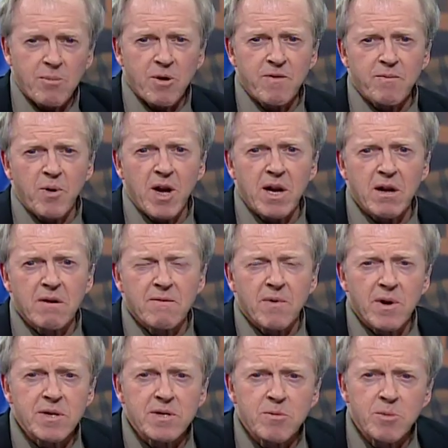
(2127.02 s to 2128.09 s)
a brief break on
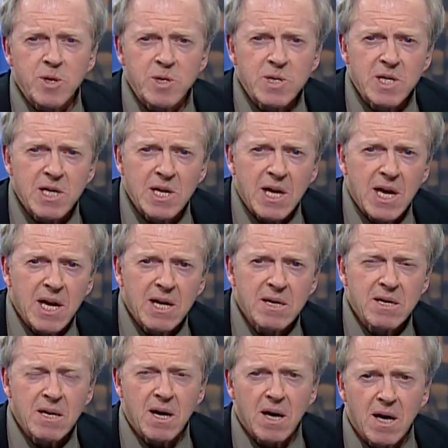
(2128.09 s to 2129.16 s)
Voice of BC
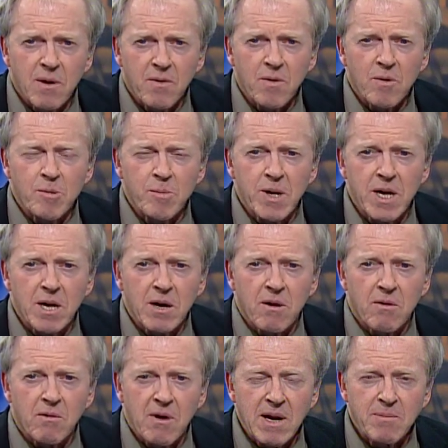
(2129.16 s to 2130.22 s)
again. We will be
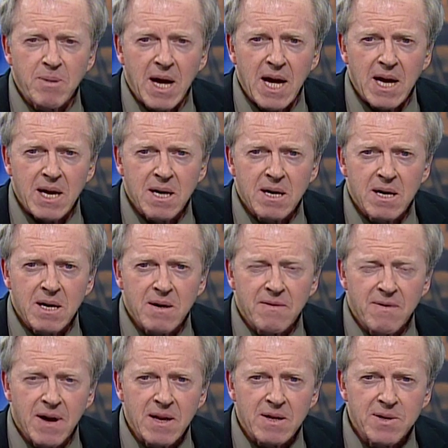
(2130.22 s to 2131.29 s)
right back,
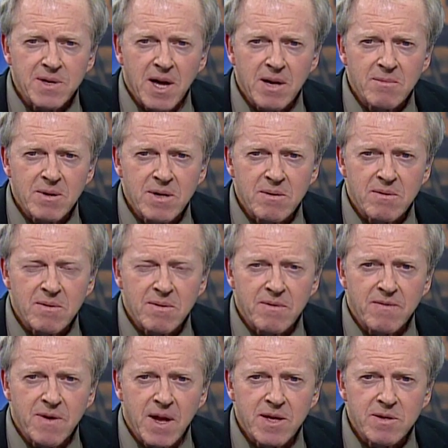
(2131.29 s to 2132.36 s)
final segment with
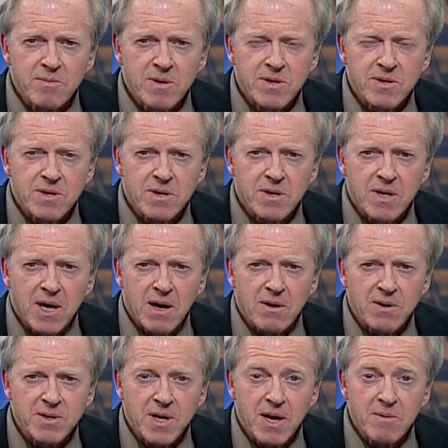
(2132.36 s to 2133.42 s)
Finance Minister
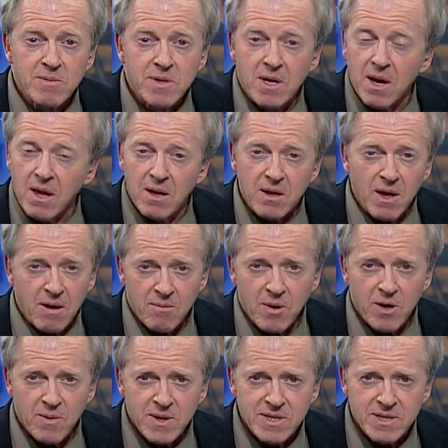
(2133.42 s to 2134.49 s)
Carole James, and a lot more
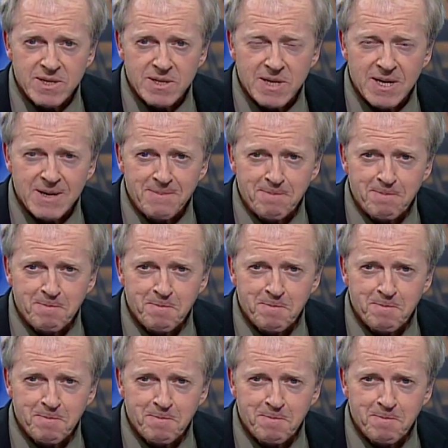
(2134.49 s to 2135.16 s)
questions to come.